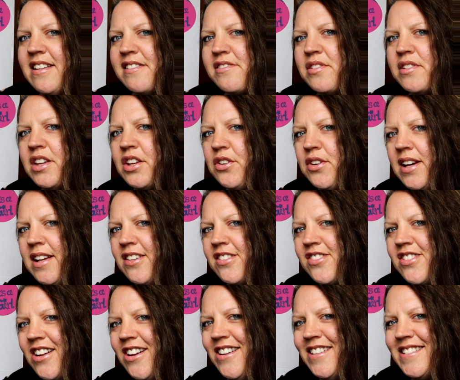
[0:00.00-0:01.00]
this with a grain of
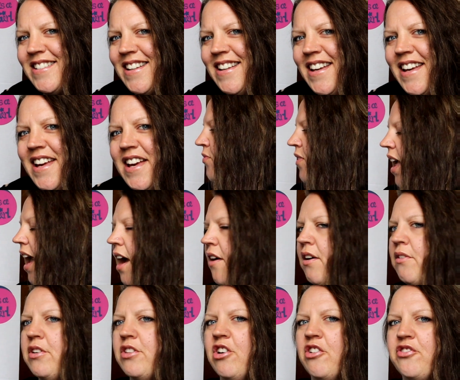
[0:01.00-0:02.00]
salt.
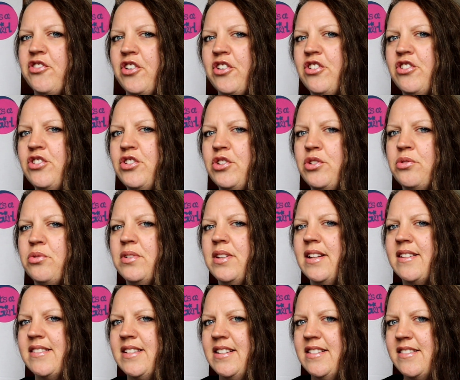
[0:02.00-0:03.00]
Alright, without further ado,
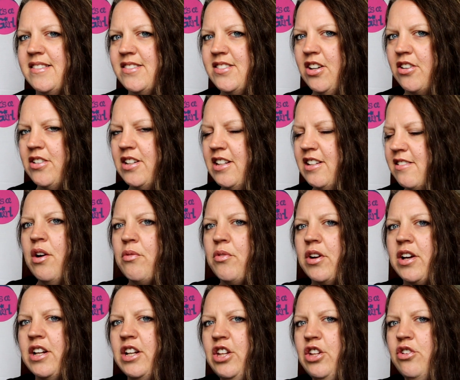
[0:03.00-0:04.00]
let's get started.
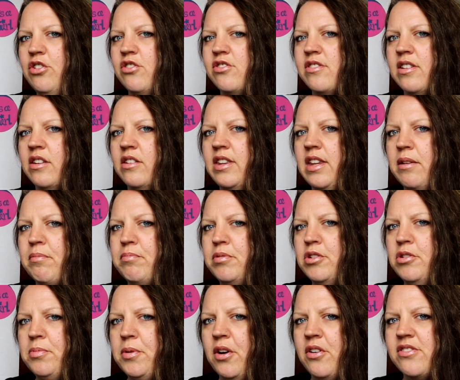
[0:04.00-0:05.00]
We're going to use the
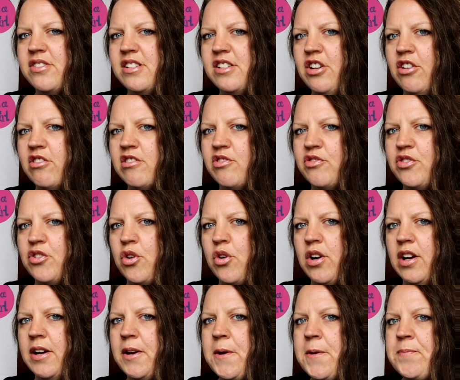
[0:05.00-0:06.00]
blue post-it notes
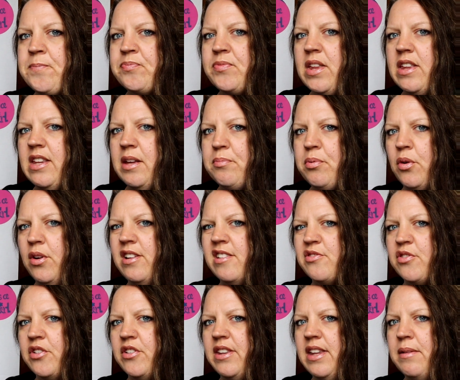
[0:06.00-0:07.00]
for the points
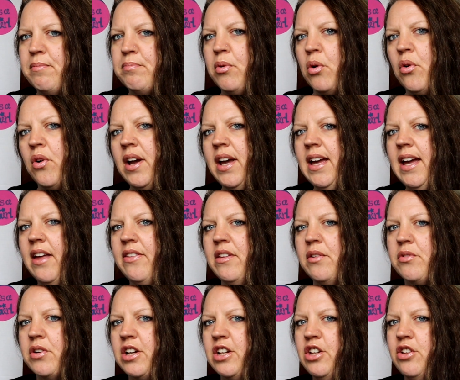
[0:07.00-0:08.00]
for the boy, and
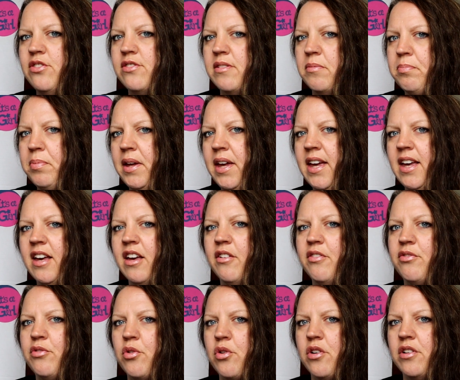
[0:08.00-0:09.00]
then we're going to use the pink
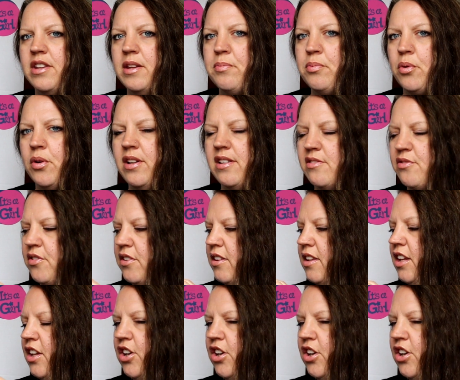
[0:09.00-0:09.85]
for the points for the